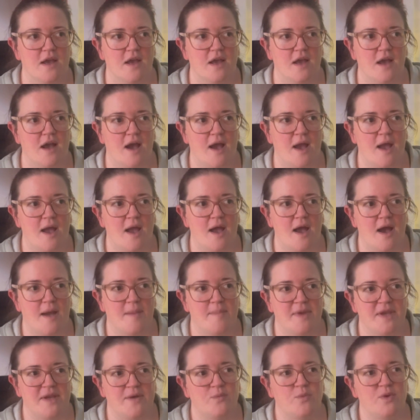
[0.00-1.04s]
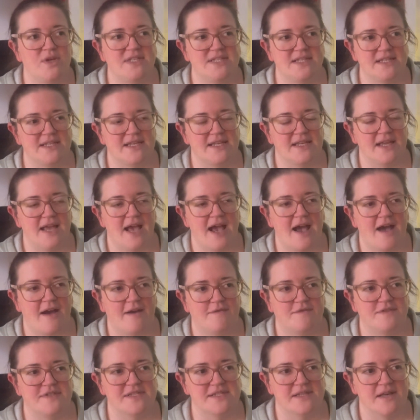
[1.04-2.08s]
I mean, we did
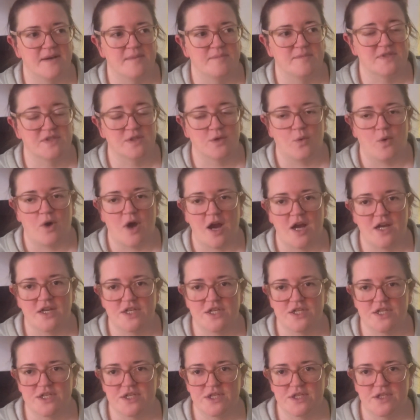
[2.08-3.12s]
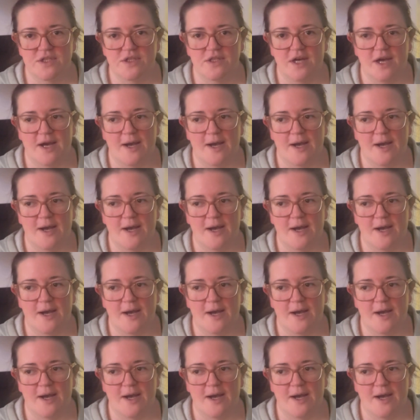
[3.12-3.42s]
have some squash